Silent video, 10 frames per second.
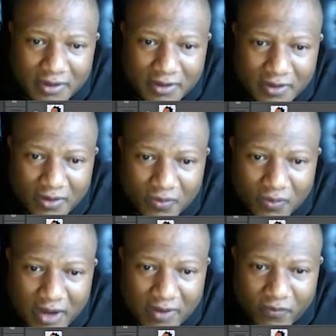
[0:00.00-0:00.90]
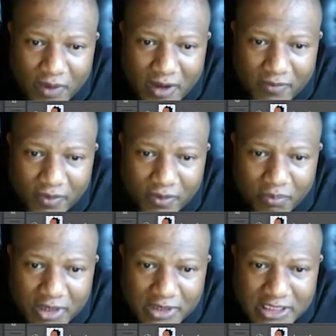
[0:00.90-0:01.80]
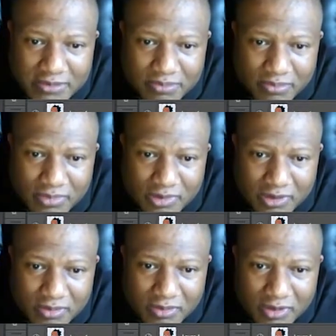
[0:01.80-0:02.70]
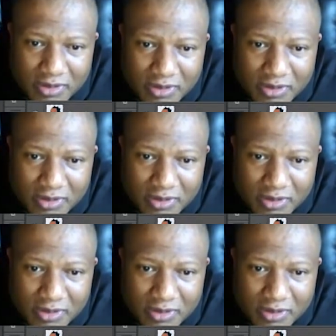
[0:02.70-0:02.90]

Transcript: when I meet these young